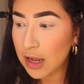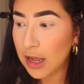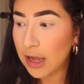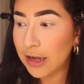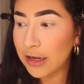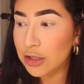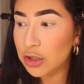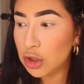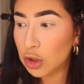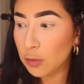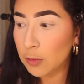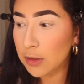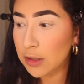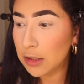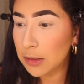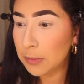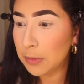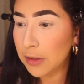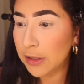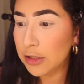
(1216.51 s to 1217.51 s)
I don't want
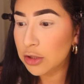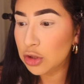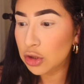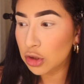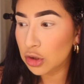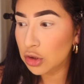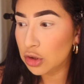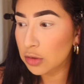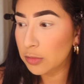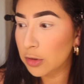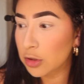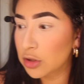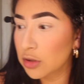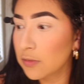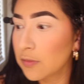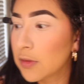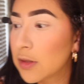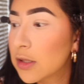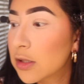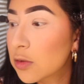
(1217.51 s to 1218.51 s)
to apply too much
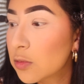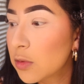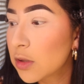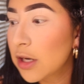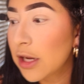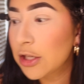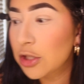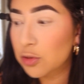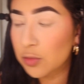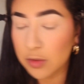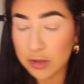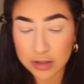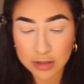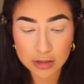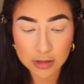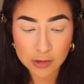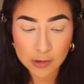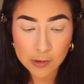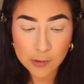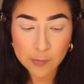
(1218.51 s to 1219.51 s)
of this one. I just want
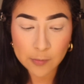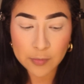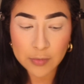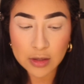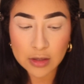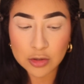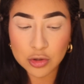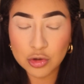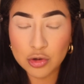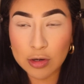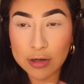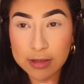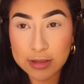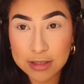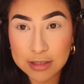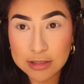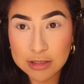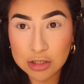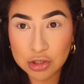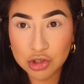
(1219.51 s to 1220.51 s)
to try
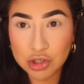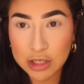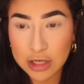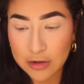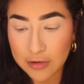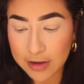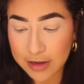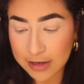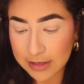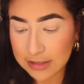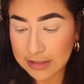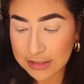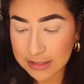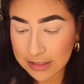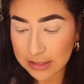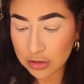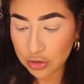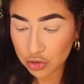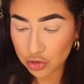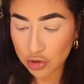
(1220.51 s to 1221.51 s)
this shade out. I
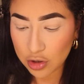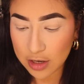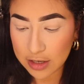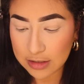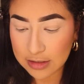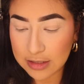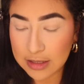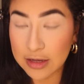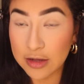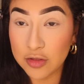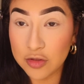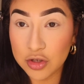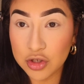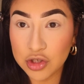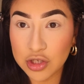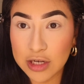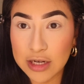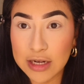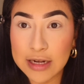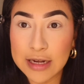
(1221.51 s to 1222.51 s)
did try the other
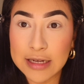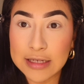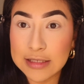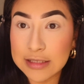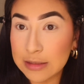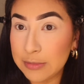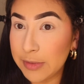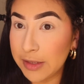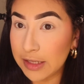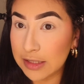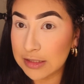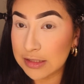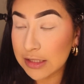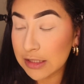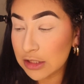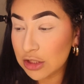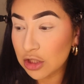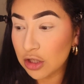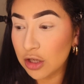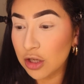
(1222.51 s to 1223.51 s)
shade, and I did make a
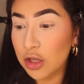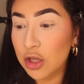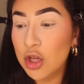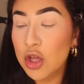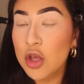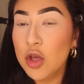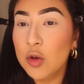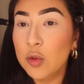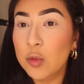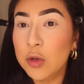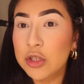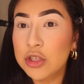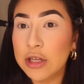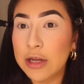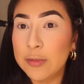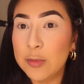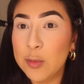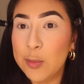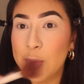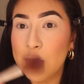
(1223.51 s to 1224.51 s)
TikTok, which I
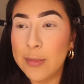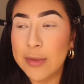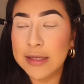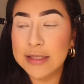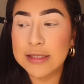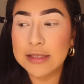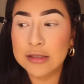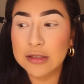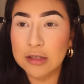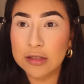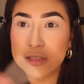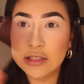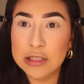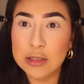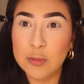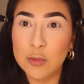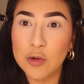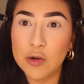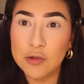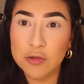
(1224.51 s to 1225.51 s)
will put my TikTok
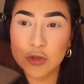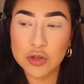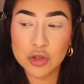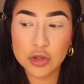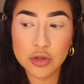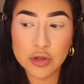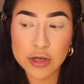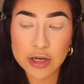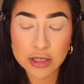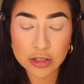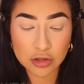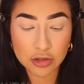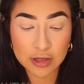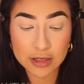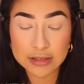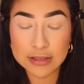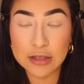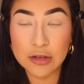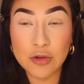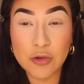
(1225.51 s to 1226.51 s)
somewhere on the screen, so you
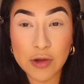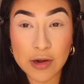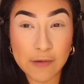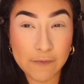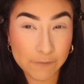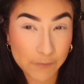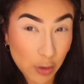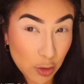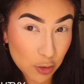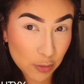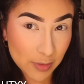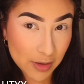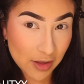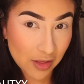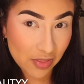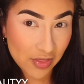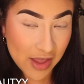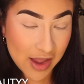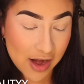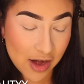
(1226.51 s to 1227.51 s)
guys can go ahead and follow me
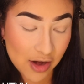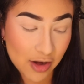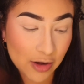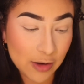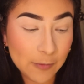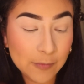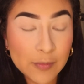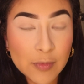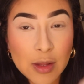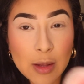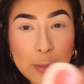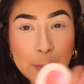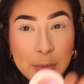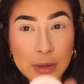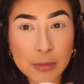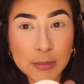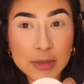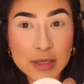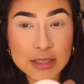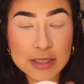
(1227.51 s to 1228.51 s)
on there. But
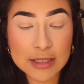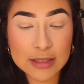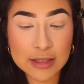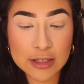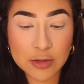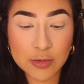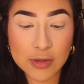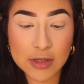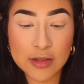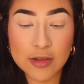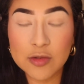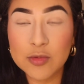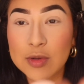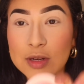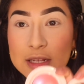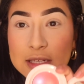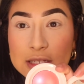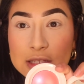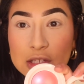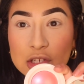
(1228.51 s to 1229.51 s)
I'm gonna take this one, and this one
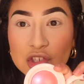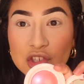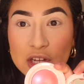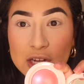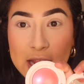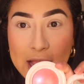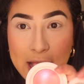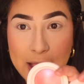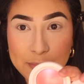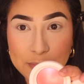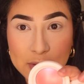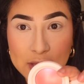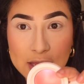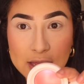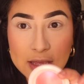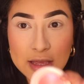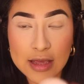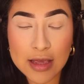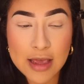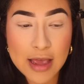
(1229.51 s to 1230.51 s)
is in the shade Happy.
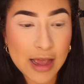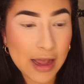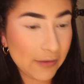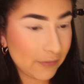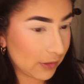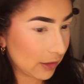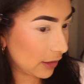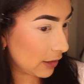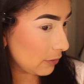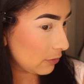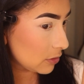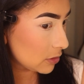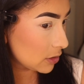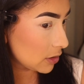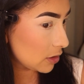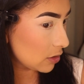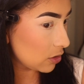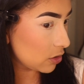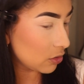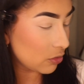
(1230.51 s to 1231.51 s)
I feel like it was
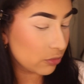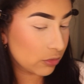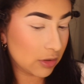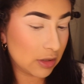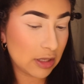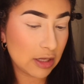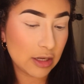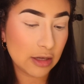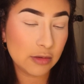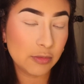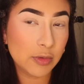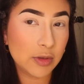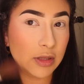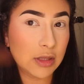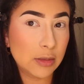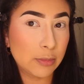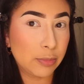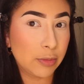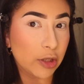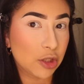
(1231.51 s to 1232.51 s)
gonna go really good with
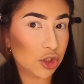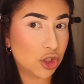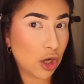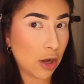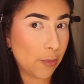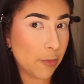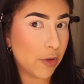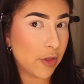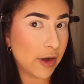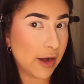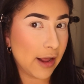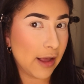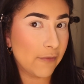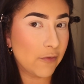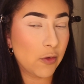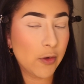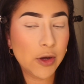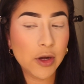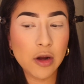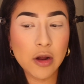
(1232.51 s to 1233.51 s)
the blush combo that I have
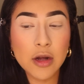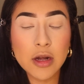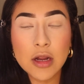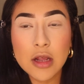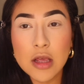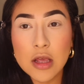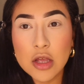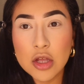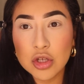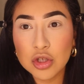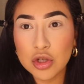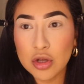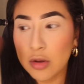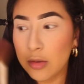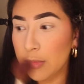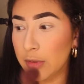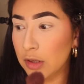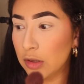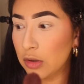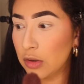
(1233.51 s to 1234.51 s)
going on, so I'm
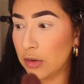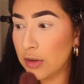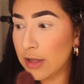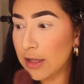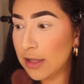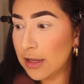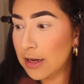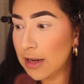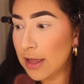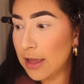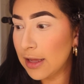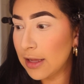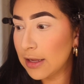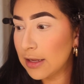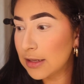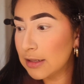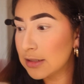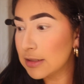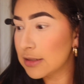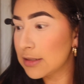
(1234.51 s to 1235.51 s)
gonna go ahead
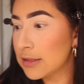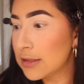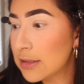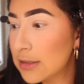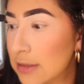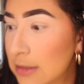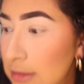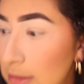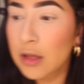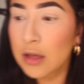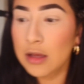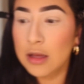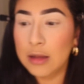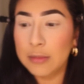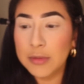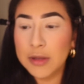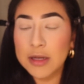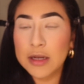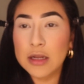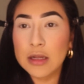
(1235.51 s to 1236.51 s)
and
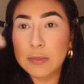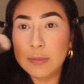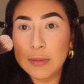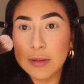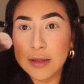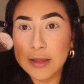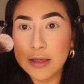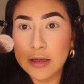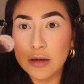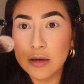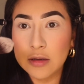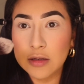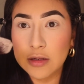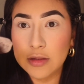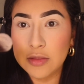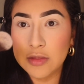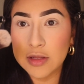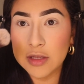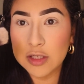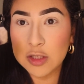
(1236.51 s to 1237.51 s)
I'm gonna apply it on
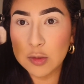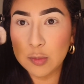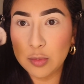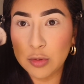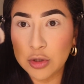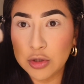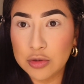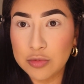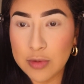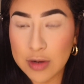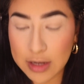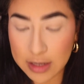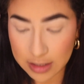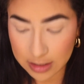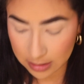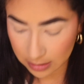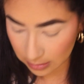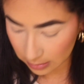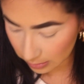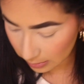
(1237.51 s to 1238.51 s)
this brush right
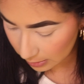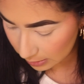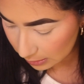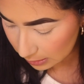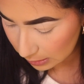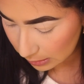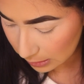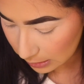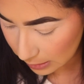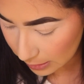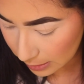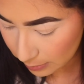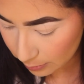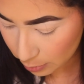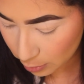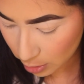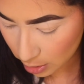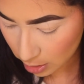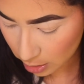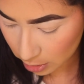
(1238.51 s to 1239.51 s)
here. It's a clean
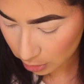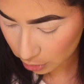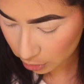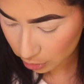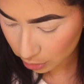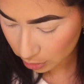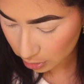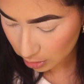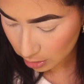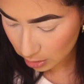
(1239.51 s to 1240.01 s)
brush.